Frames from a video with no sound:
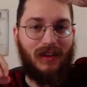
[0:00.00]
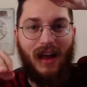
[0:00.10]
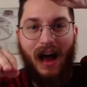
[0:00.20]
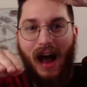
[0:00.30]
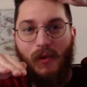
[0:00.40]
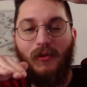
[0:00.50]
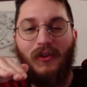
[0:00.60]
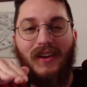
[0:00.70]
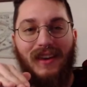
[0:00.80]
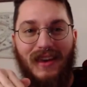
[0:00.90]
I'm over
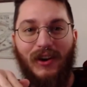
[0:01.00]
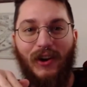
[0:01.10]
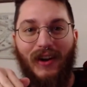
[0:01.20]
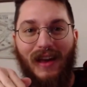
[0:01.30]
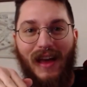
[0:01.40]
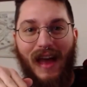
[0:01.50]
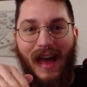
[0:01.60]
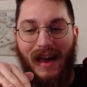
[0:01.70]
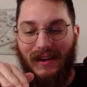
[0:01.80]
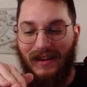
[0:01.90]
here,
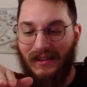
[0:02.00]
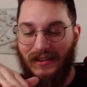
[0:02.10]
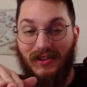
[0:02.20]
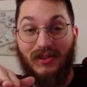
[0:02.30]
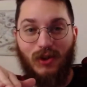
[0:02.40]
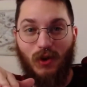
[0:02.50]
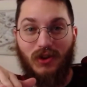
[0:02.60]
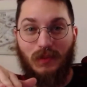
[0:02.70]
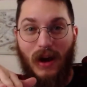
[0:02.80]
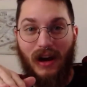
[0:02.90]
and this is the short
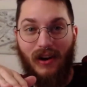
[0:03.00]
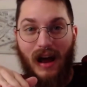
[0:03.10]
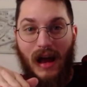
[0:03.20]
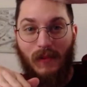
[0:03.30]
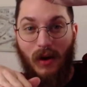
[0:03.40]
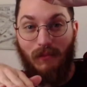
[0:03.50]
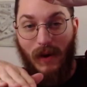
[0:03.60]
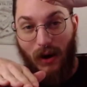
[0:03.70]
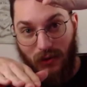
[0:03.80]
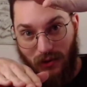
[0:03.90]
spire. I'm
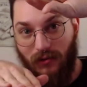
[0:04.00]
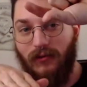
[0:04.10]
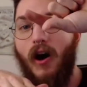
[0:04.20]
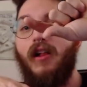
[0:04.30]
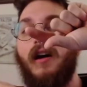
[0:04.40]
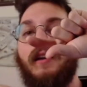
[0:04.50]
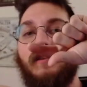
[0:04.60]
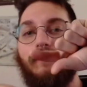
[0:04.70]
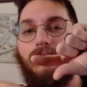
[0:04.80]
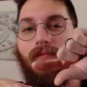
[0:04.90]
about to fall on it.
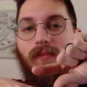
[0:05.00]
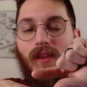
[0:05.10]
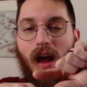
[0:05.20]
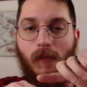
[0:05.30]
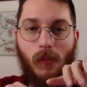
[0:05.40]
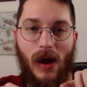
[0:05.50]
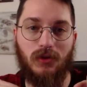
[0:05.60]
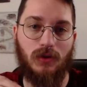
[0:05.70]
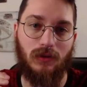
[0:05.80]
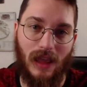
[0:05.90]
I'm about
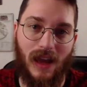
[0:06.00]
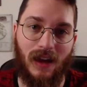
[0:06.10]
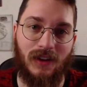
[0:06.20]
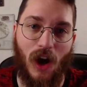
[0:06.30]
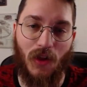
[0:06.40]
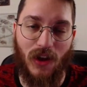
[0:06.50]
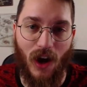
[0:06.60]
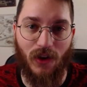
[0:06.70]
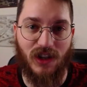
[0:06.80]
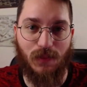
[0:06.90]
to land on the
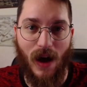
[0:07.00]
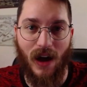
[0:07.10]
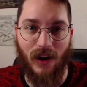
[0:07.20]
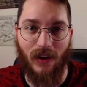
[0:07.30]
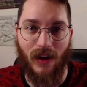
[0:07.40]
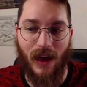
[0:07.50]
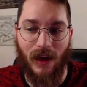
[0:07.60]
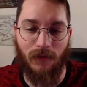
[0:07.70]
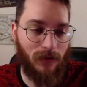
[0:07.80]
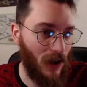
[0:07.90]
other spire
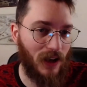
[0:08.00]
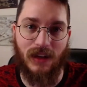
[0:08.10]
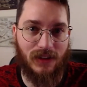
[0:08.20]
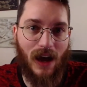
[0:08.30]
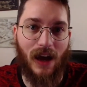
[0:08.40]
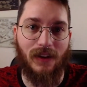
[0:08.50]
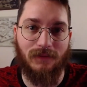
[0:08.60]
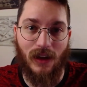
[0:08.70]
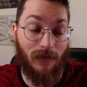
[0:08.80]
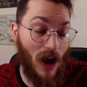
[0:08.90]
and fucking die.
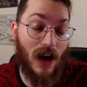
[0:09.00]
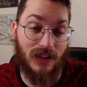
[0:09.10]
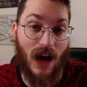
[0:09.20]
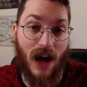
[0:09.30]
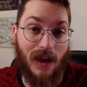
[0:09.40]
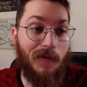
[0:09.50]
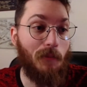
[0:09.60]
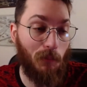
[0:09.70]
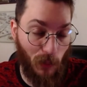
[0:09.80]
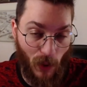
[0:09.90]
If not die,
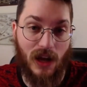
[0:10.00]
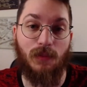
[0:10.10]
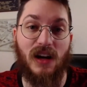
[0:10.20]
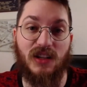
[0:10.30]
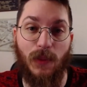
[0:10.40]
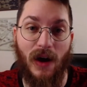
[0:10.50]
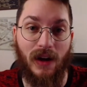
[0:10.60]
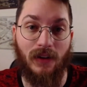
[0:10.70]
break my spine.